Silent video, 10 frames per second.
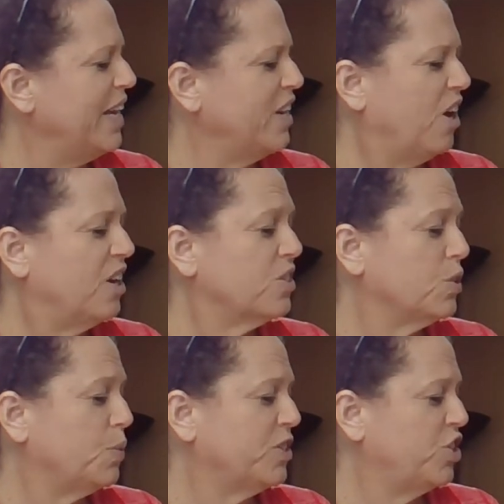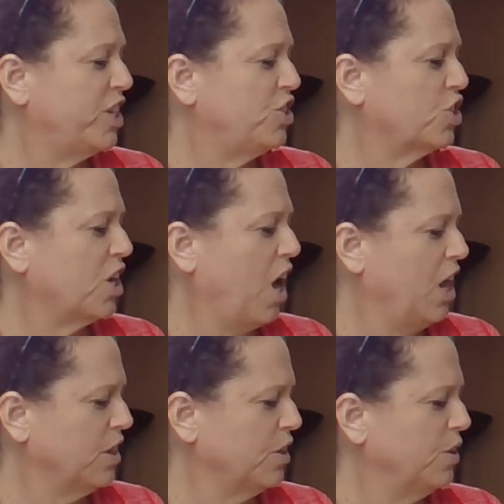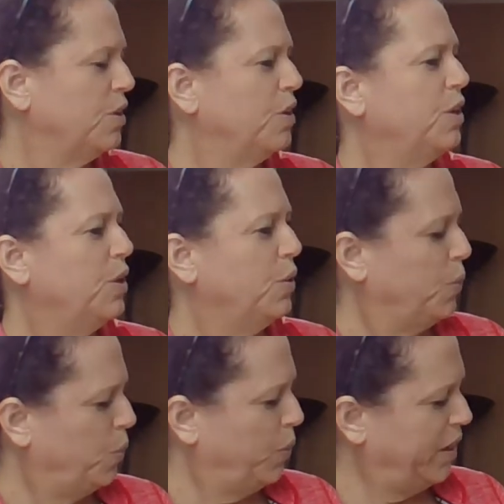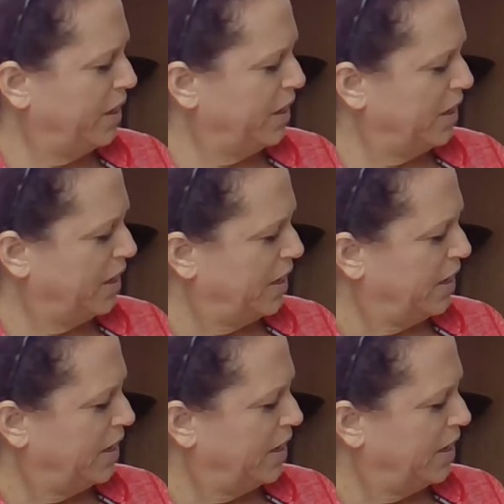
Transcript: It also will change color when